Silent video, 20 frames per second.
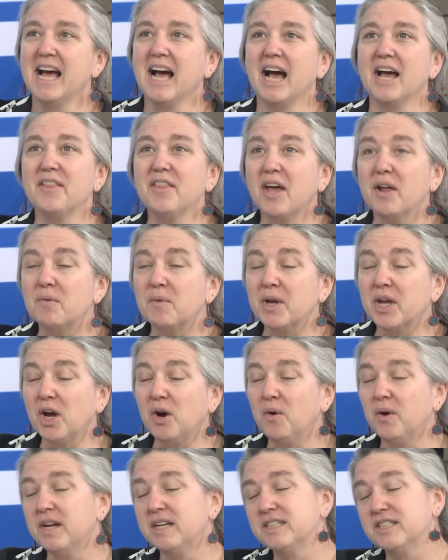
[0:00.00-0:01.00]
And then we
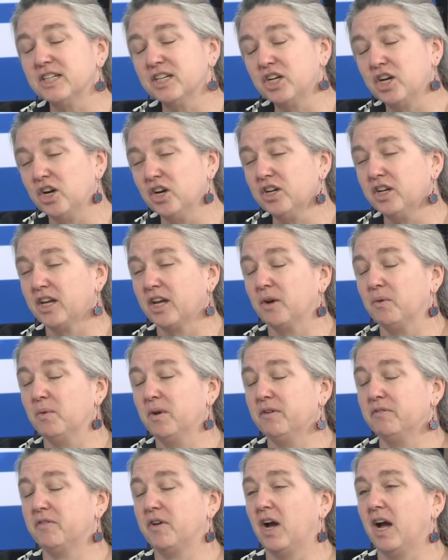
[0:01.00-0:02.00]
go into cooking.
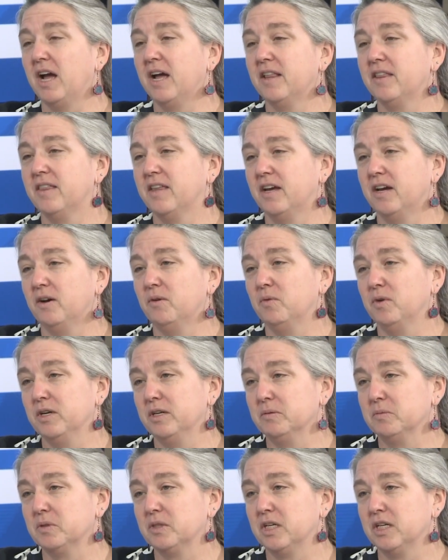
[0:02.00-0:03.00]
We've got the
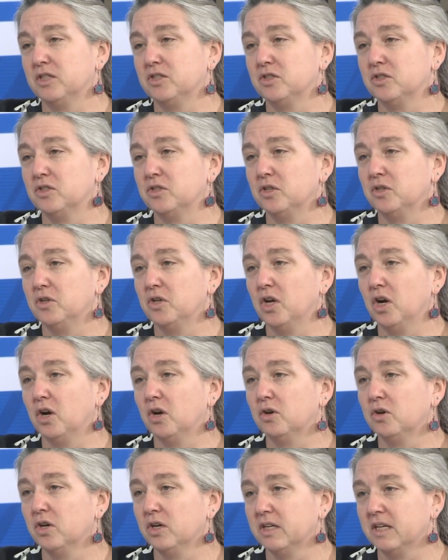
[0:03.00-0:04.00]
Williams Kitchen Studio
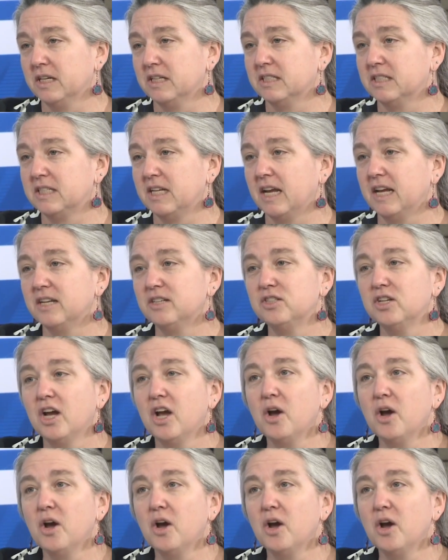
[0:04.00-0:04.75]
cooking stage.